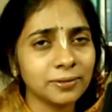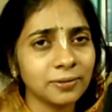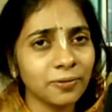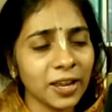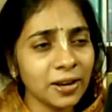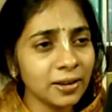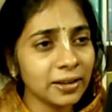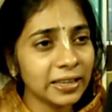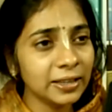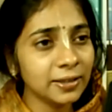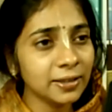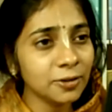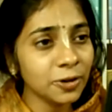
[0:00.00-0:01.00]
when
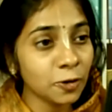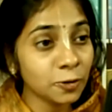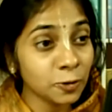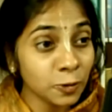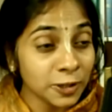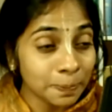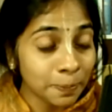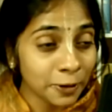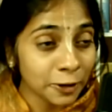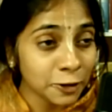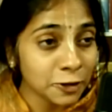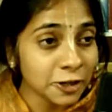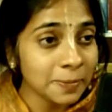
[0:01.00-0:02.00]
either your own
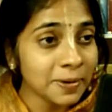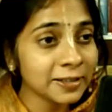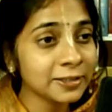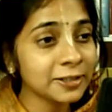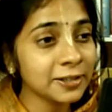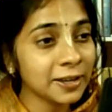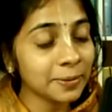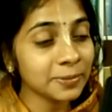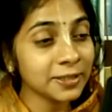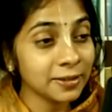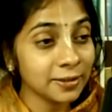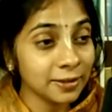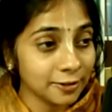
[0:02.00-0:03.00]
spiritual master comes
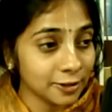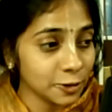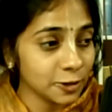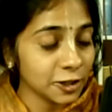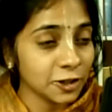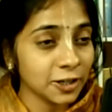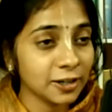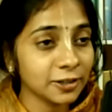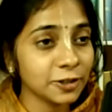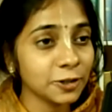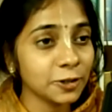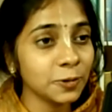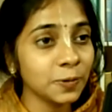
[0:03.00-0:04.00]
and gives you the Shila
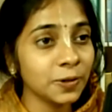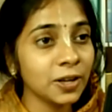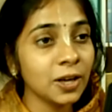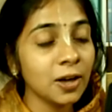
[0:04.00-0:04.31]
to you,